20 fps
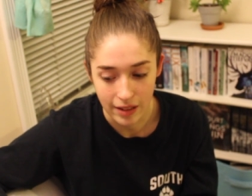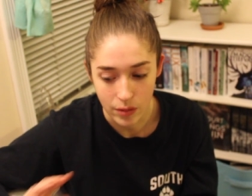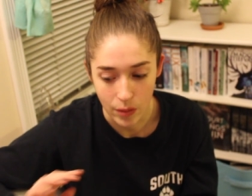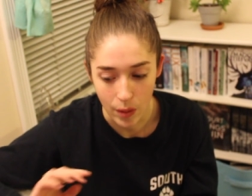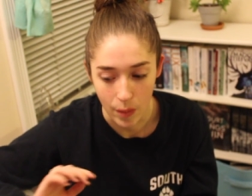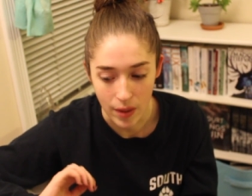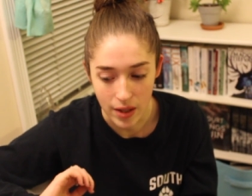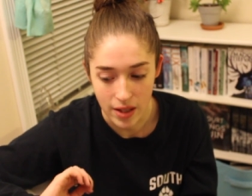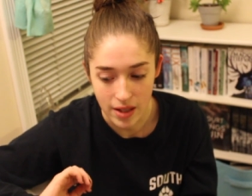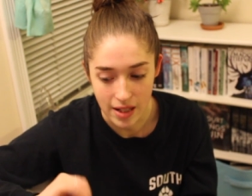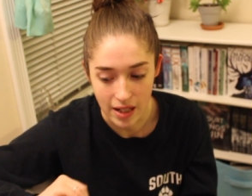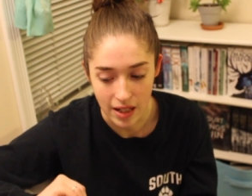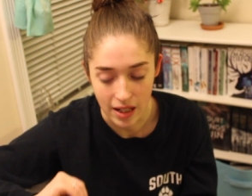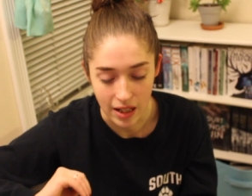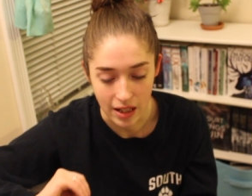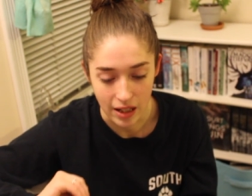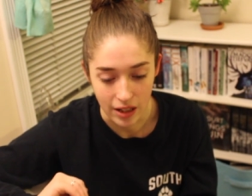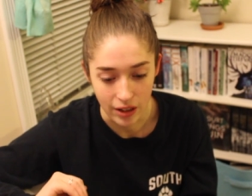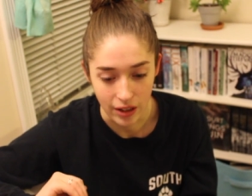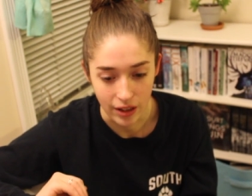So I might sit
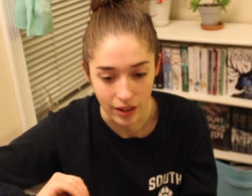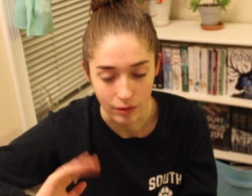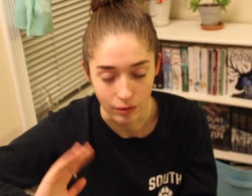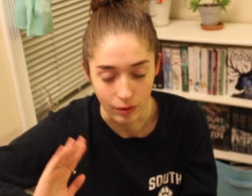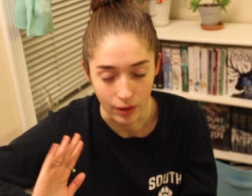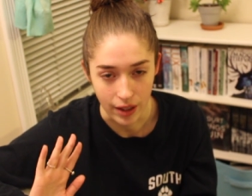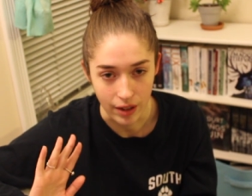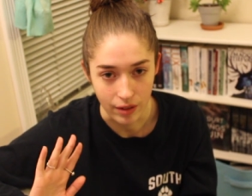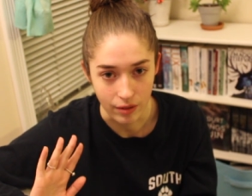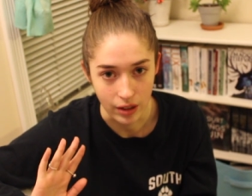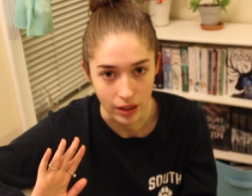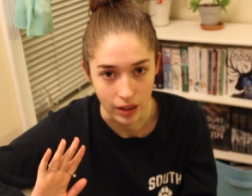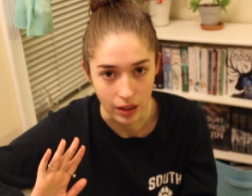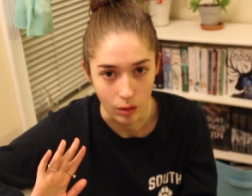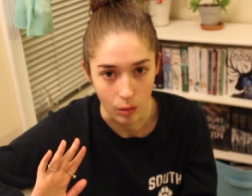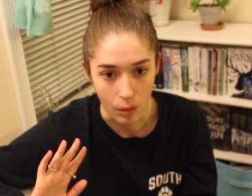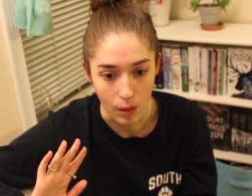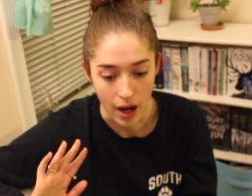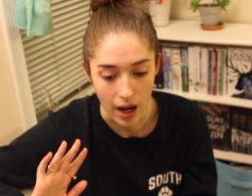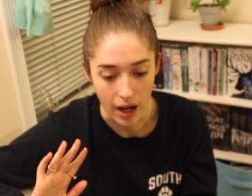here and read for a
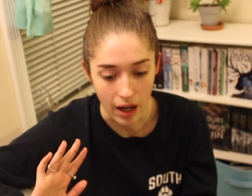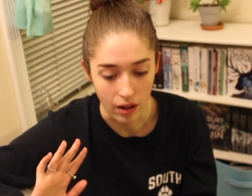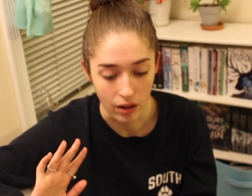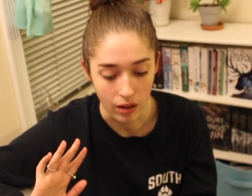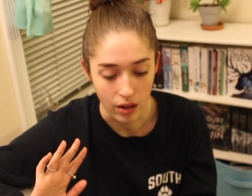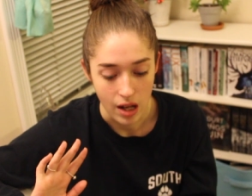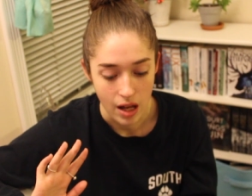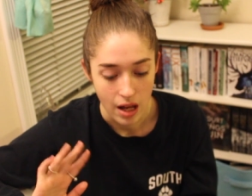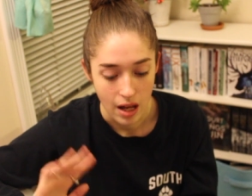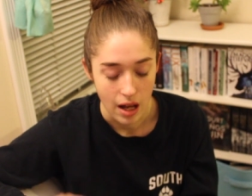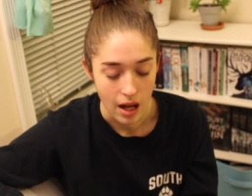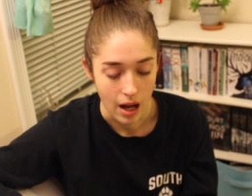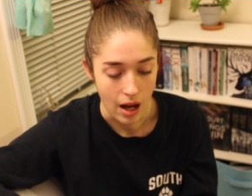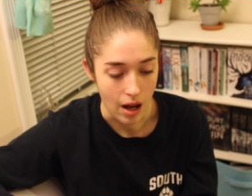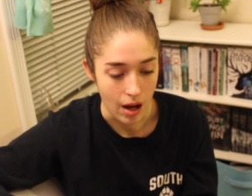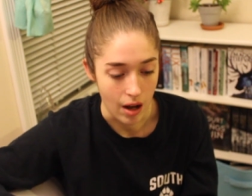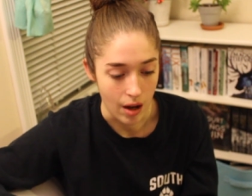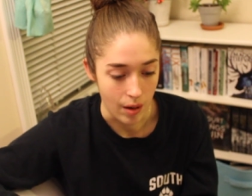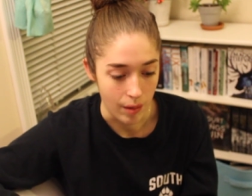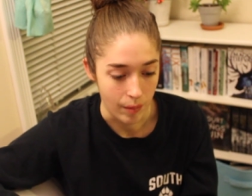little while
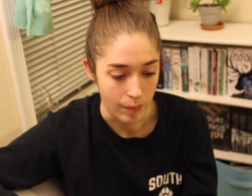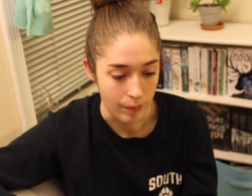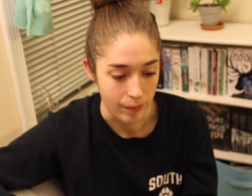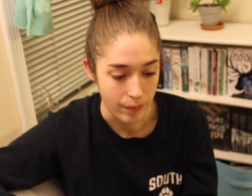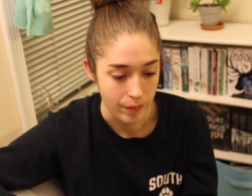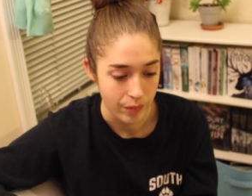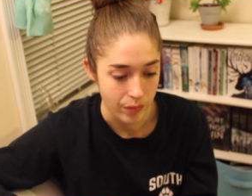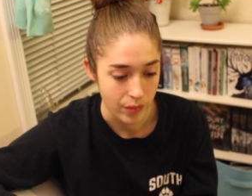um,